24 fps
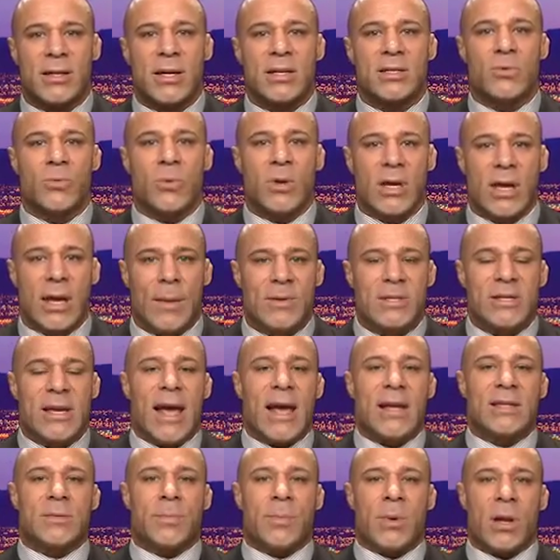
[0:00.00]
he doesn't really keep his
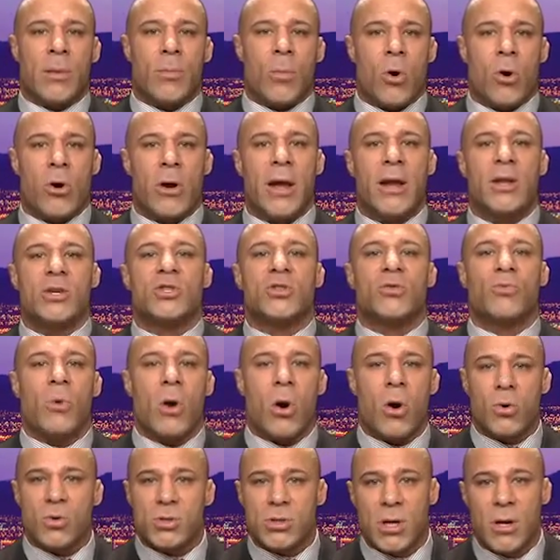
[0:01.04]
hands up anymore, and his
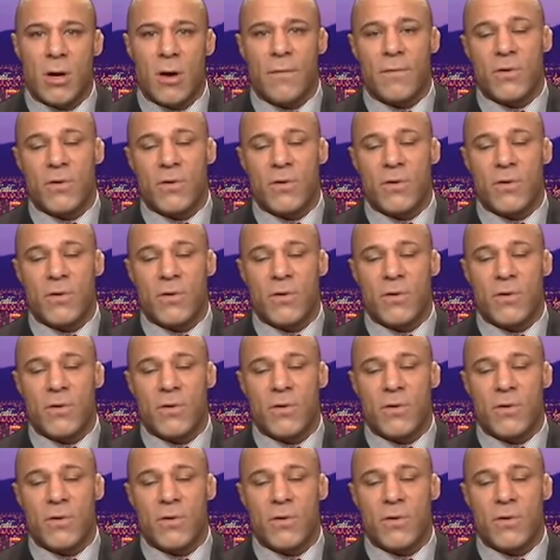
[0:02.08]
throws,